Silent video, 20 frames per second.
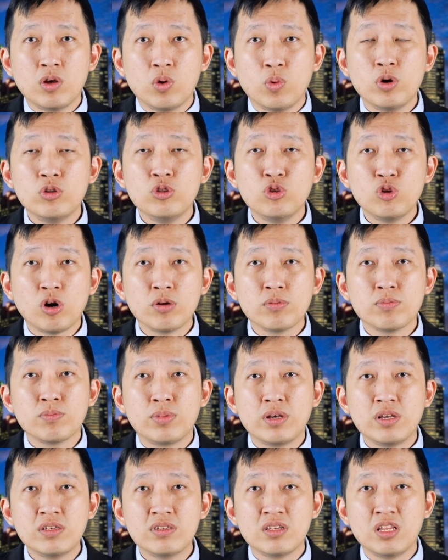will not
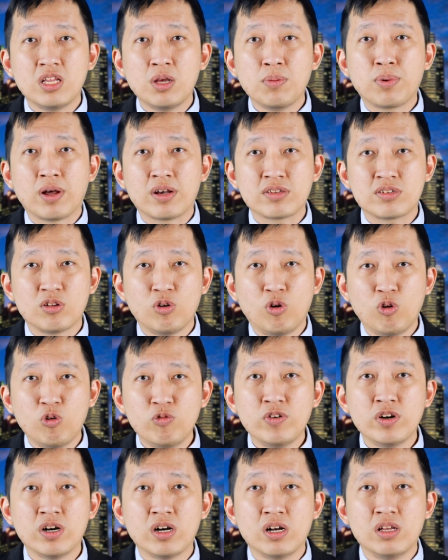be easily plastered
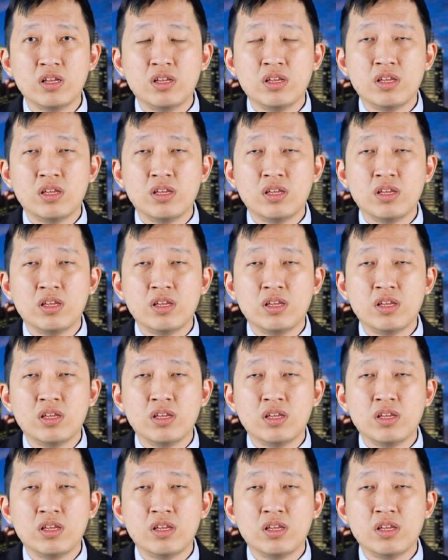over